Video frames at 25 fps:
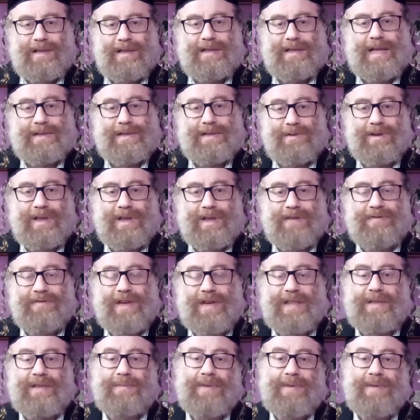Not only
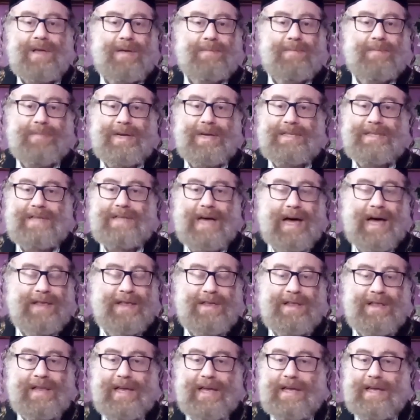offend him, but
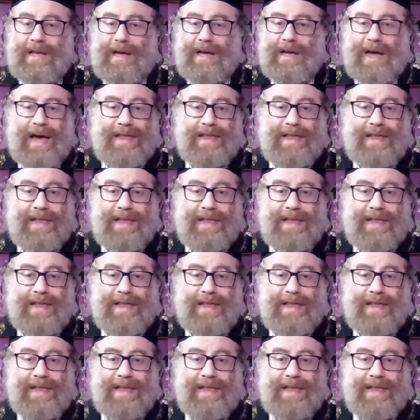other, like, uh,